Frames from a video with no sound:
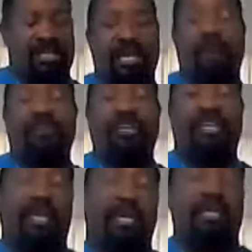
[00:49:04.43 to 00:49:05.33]
A
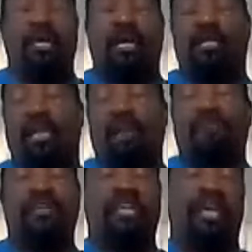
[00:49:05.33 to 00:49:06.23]
lovely day,
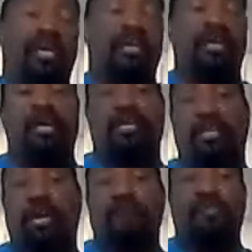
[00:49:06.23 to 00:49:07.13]
lovely day,
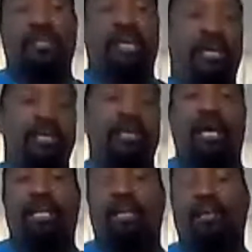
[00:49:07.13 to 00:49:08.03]
lovely day,
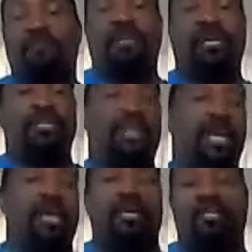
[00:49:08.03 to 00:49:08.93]
lovely
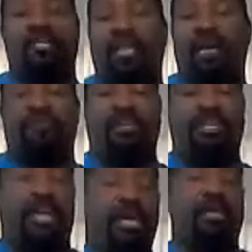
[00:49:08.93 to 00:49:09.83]
day,
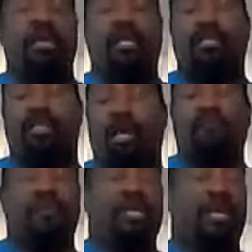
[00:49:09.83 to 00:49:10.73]
lovely day,
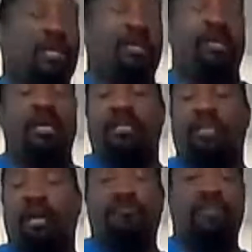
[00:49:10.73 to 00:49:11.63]
lovely day,
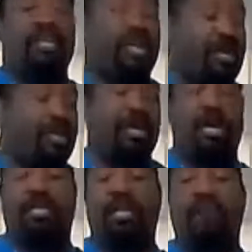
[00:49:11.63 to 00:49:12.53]
lovely day,
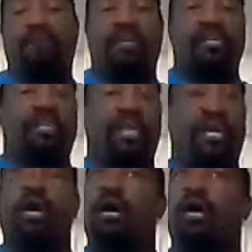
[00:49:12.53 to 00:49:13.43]
lovely
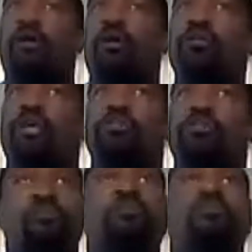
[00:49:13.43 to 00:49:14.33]
day. Hold
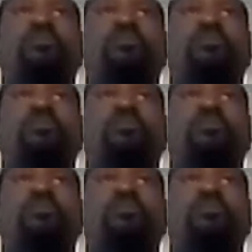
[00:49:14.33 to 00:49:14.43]
on.